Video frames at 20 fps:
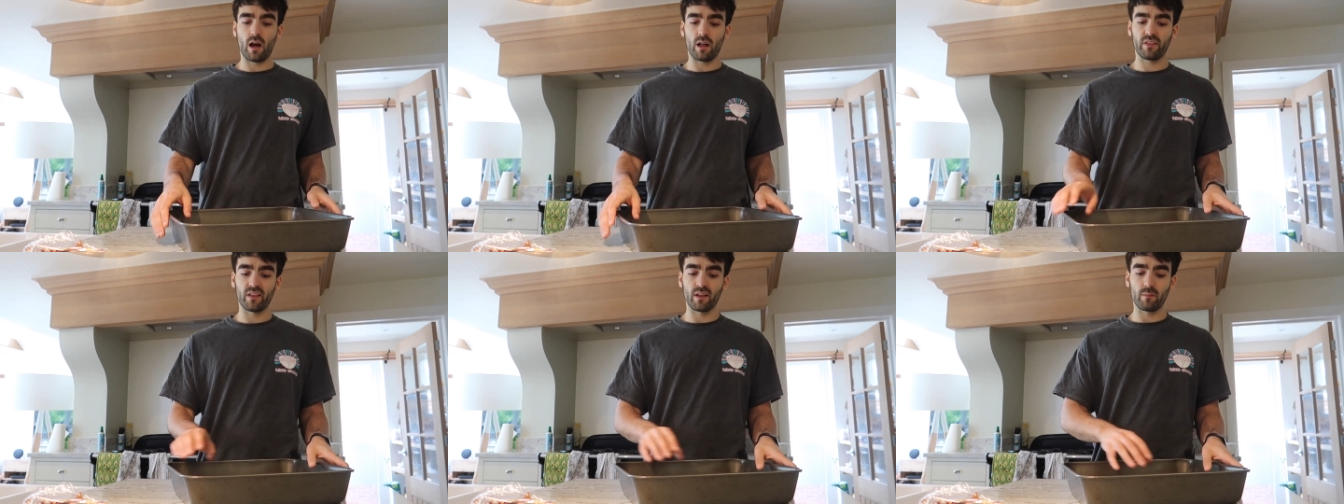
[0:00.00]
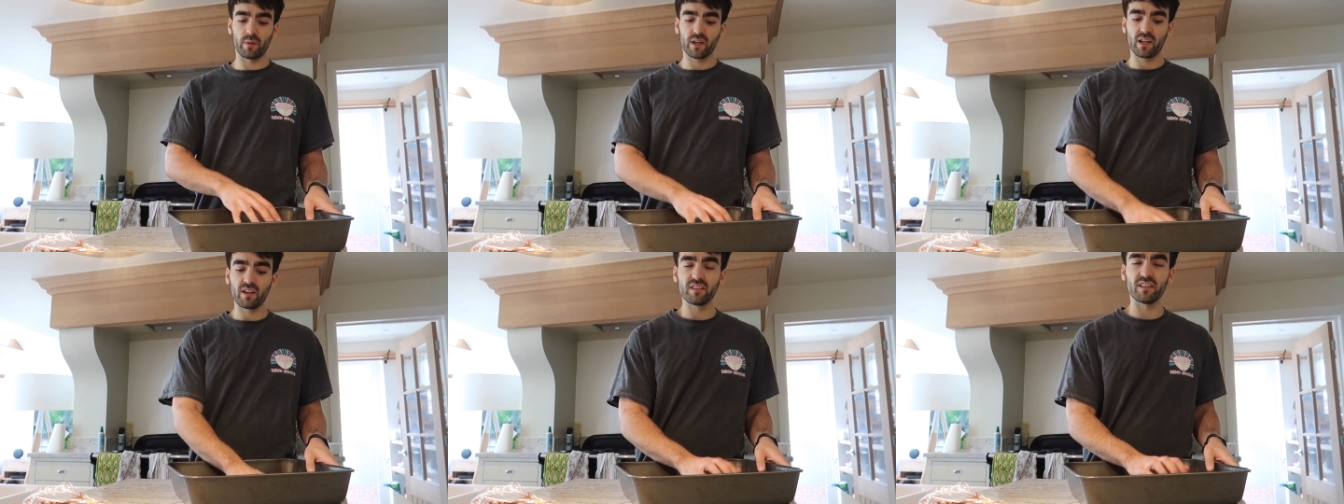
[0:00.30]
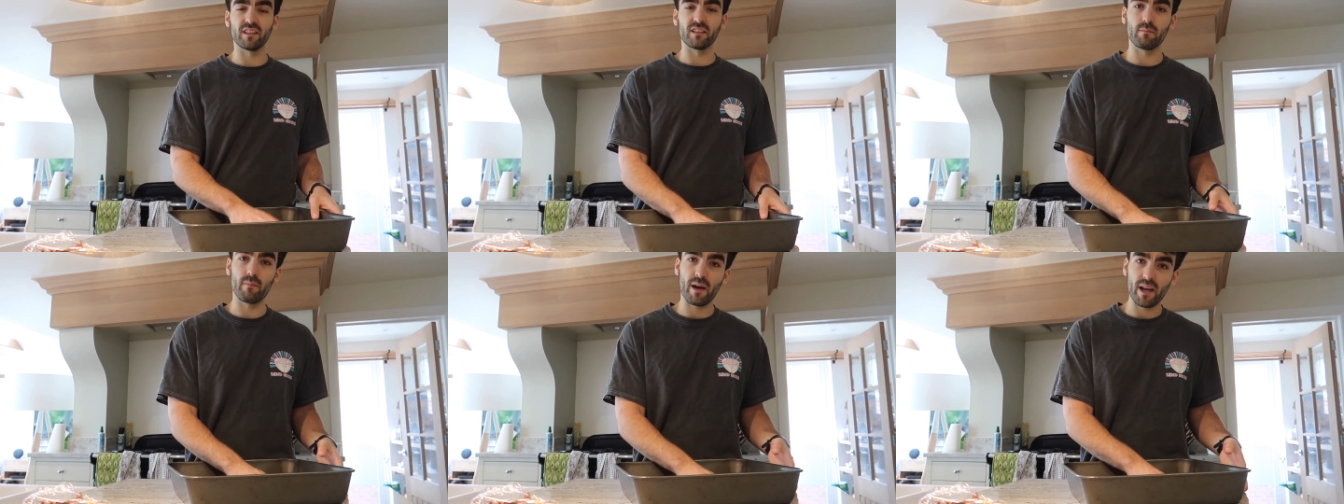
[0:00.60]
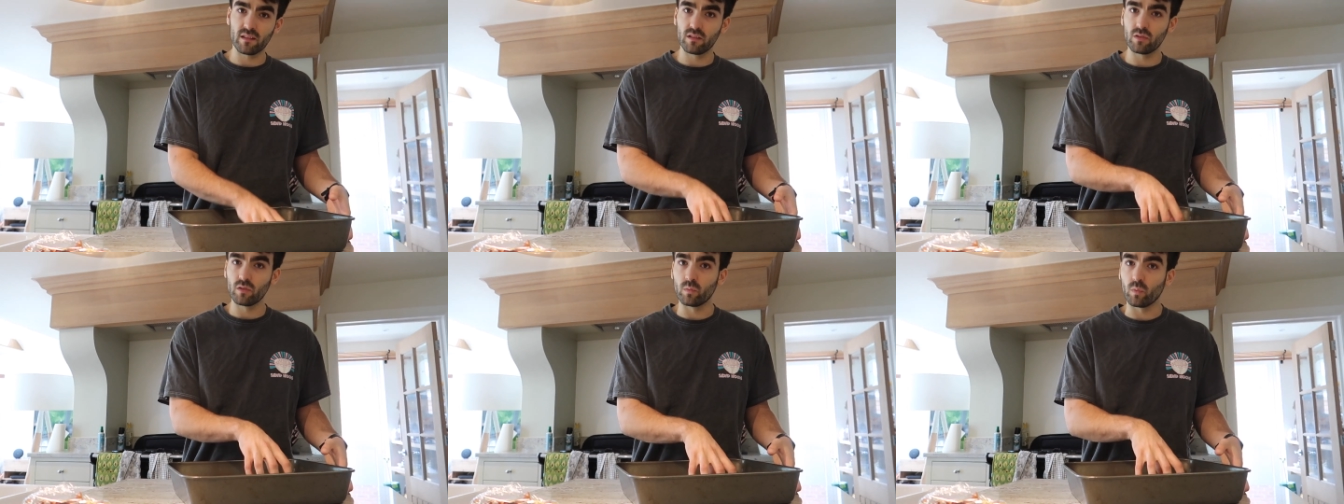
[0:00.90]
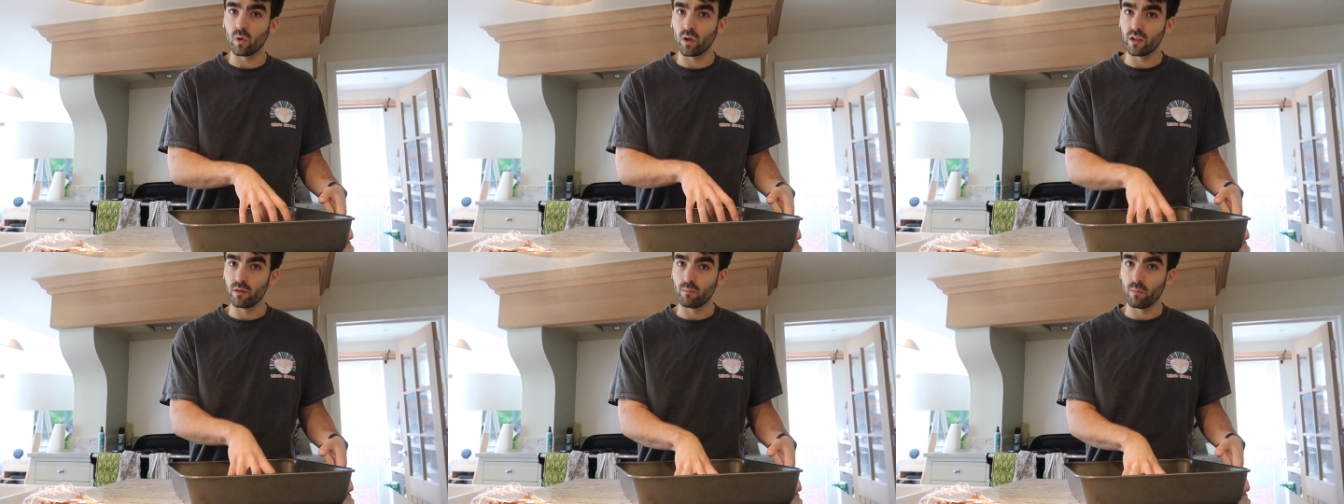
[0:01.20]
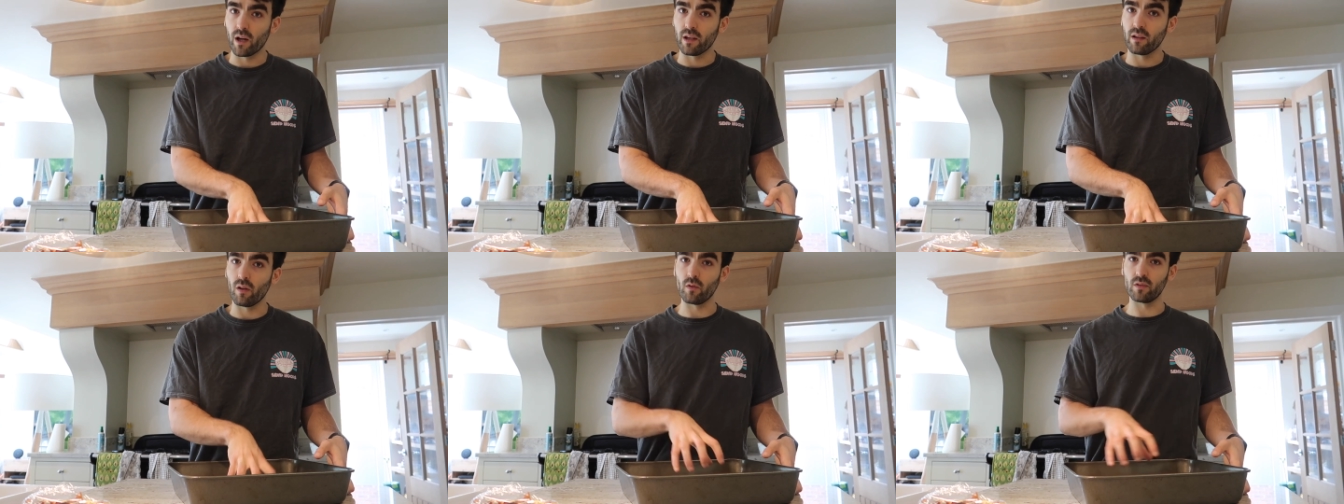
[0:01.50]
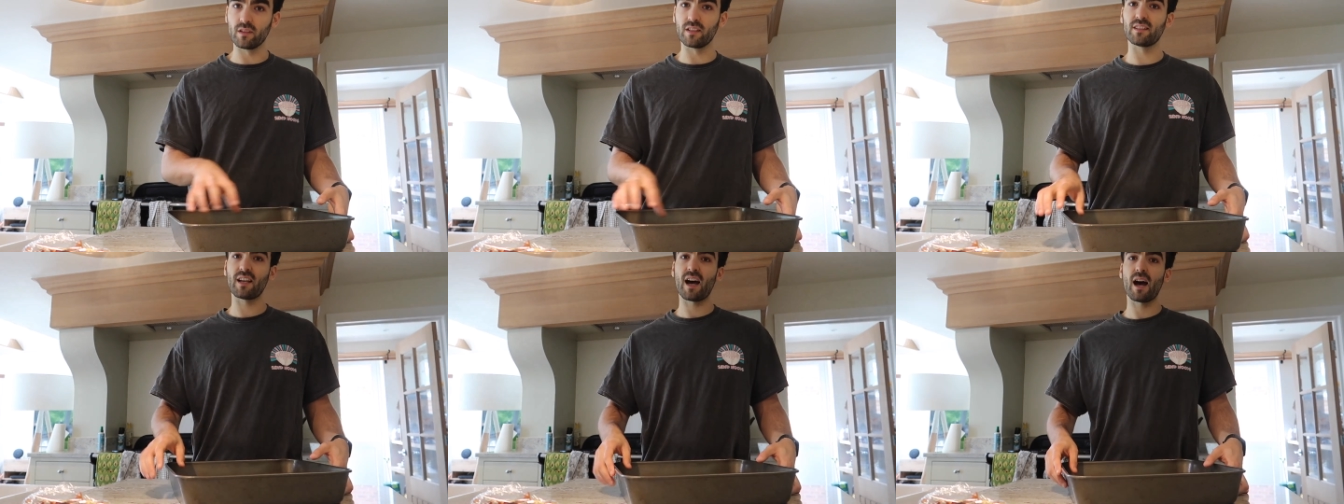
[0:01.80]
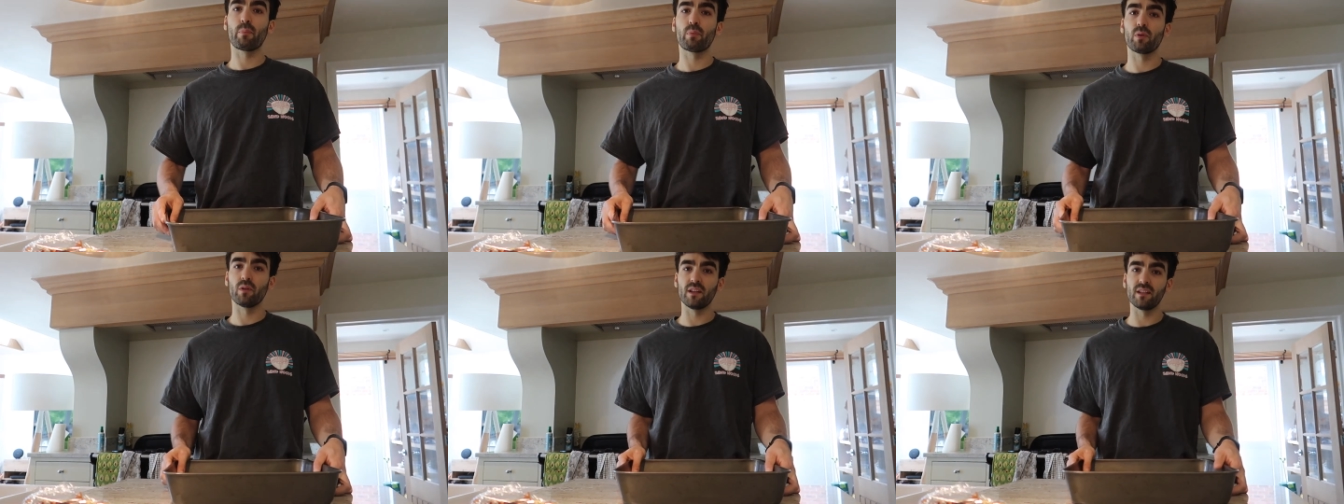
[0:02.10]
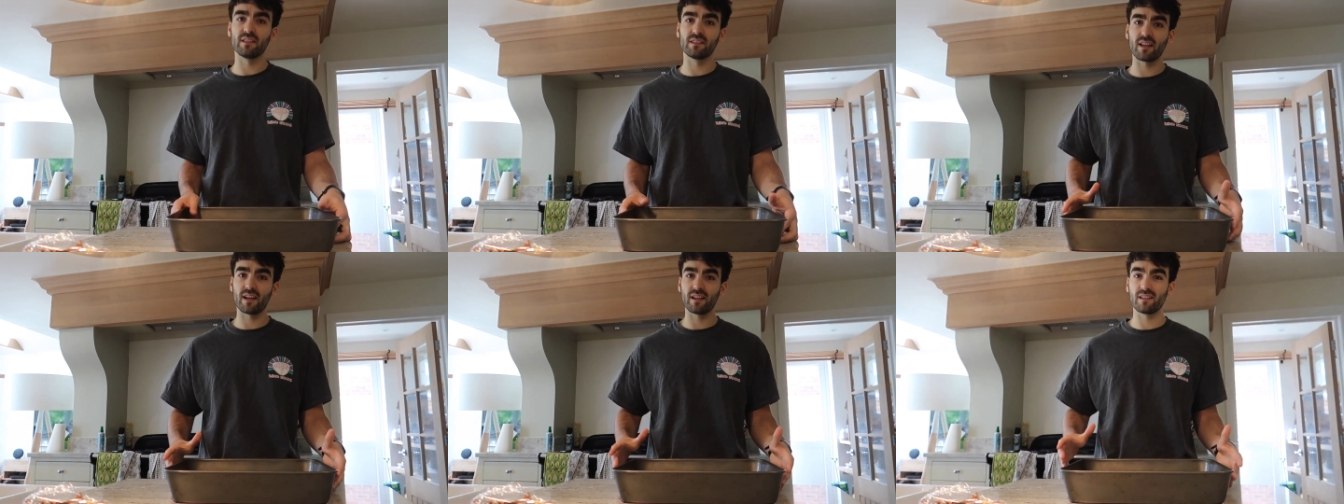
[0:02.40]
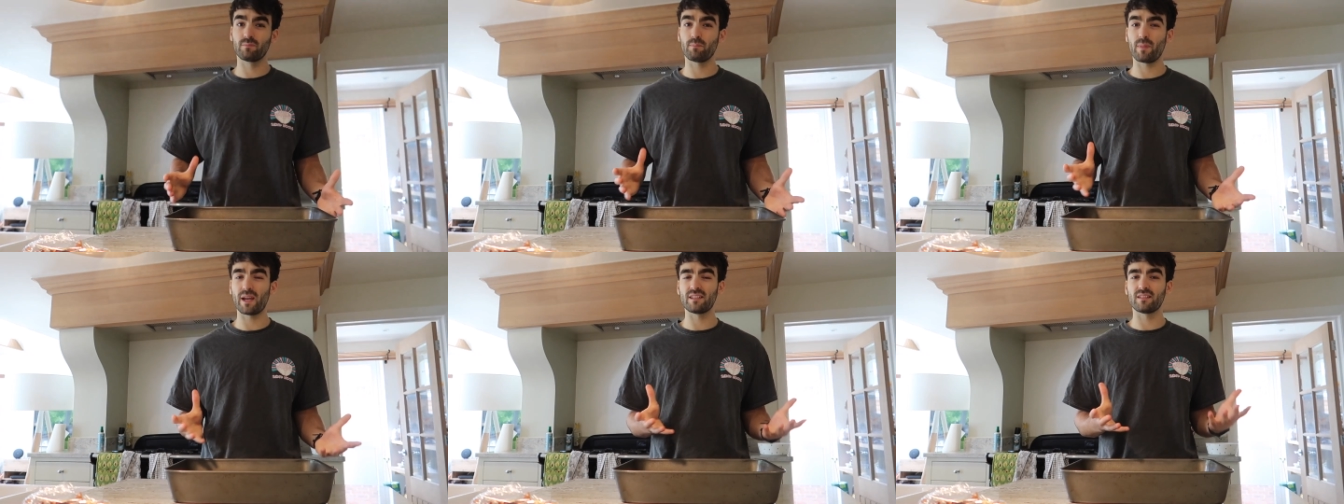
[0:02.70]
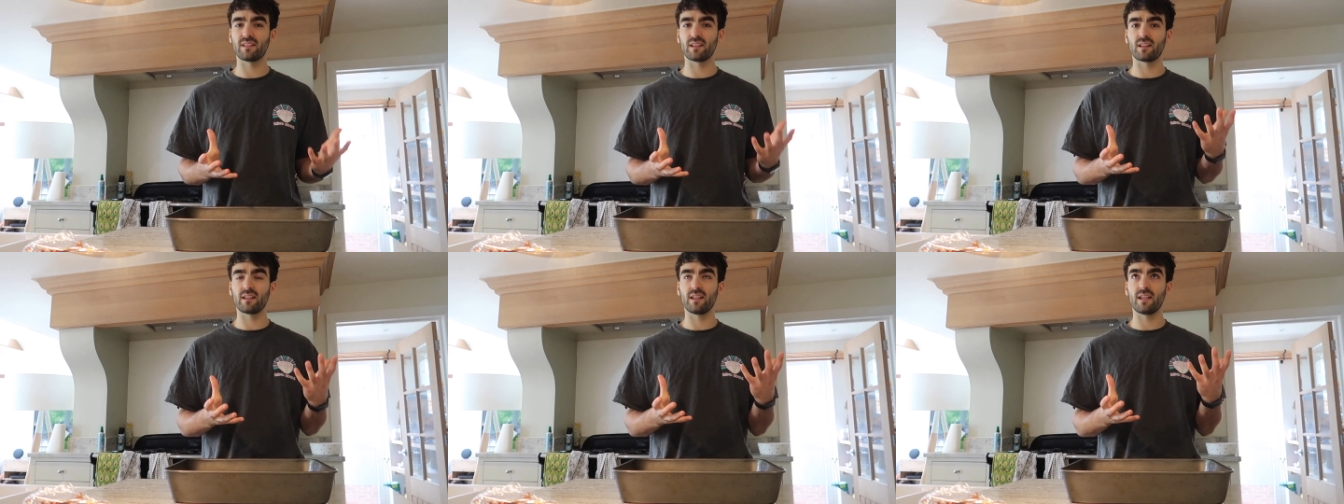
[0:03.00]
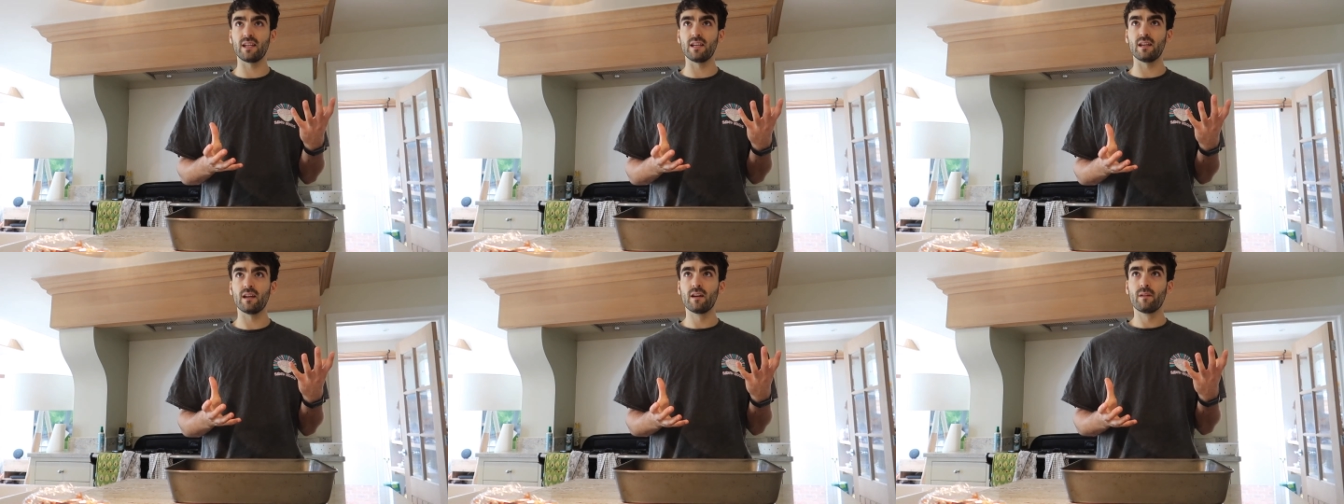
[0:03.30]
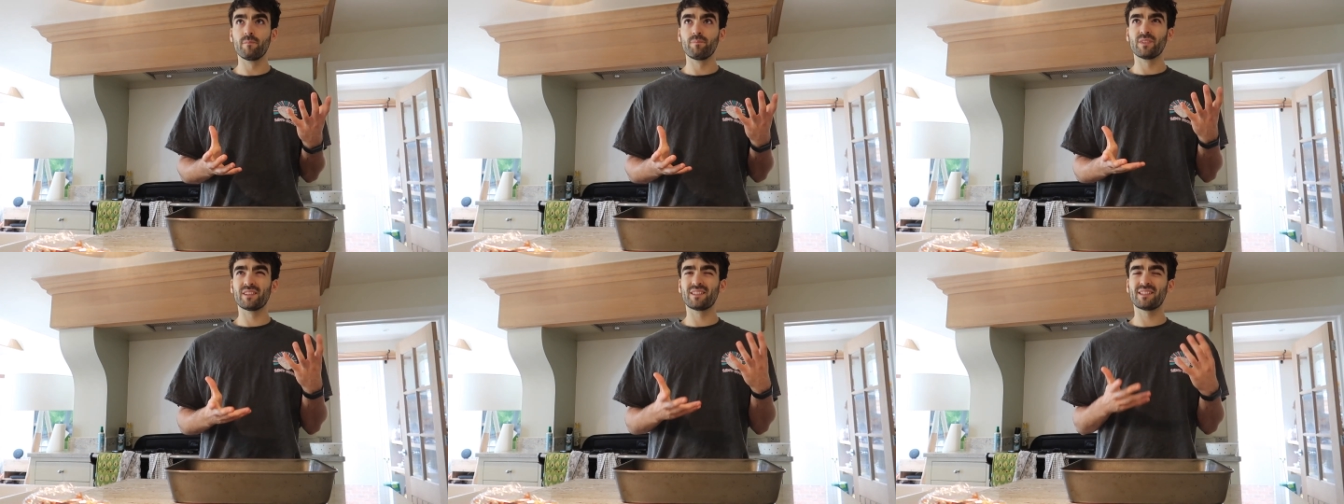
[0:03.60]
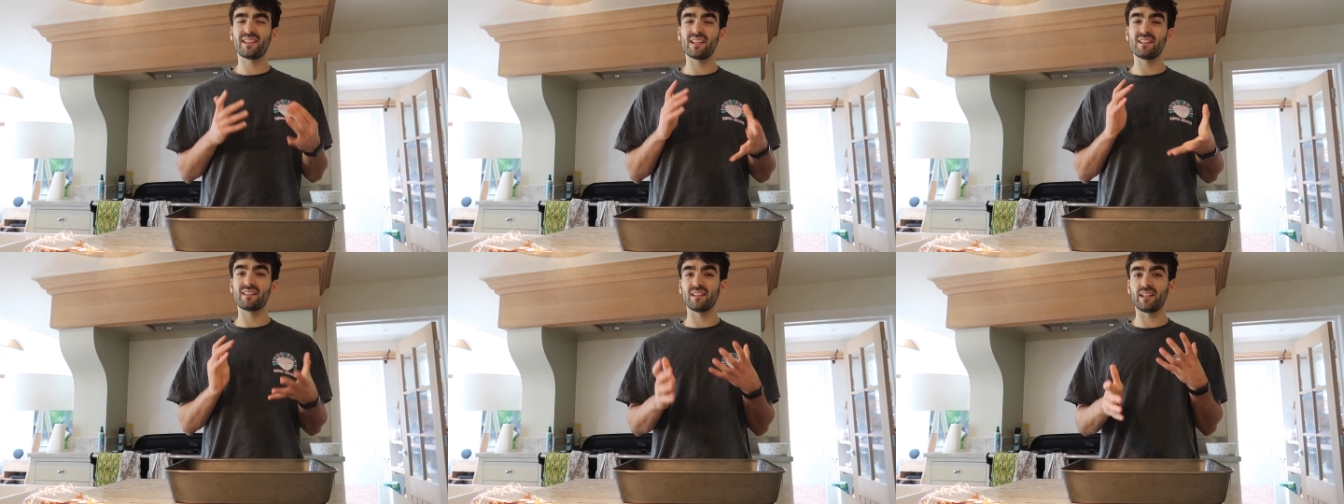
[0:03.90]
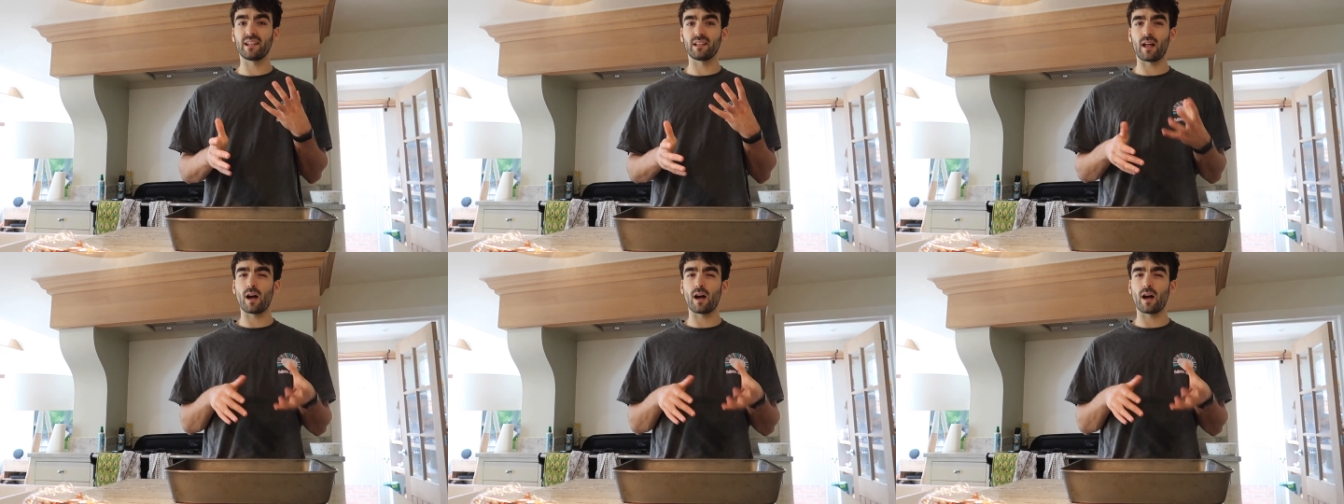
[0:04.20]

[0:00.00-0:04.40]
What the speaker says: I think because it's metal, what you might notice happen is that it's basically sizzling,